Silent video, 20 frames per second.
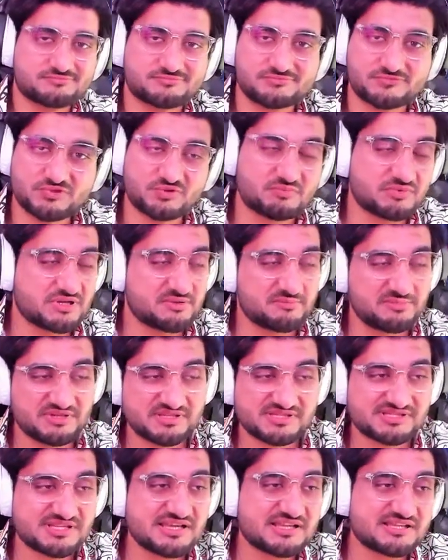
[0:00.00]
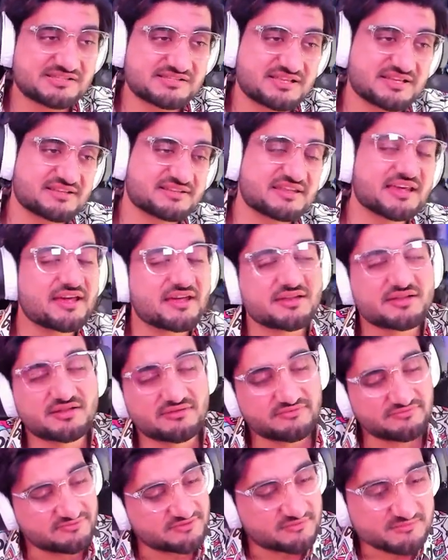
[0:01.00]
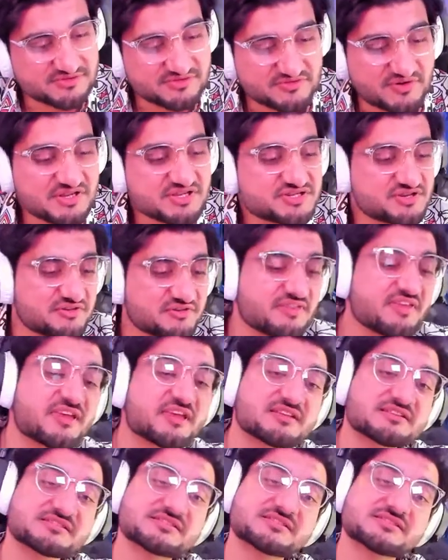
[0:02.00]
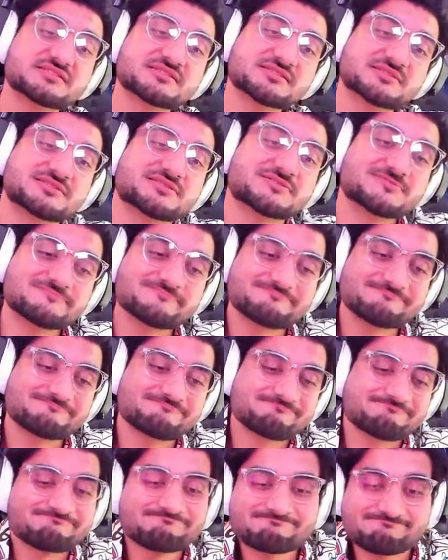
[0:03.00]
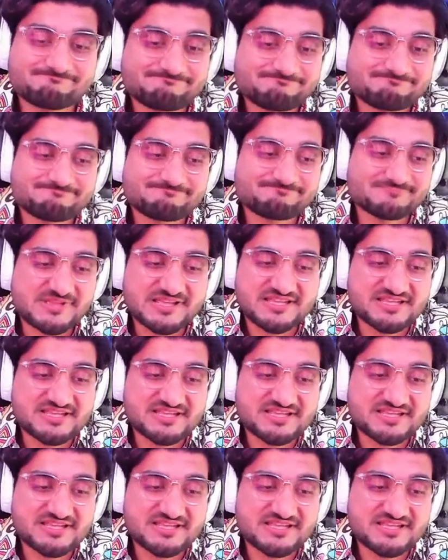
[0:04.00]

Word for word: Or maybe his dad's like Ted from Stranger Things. They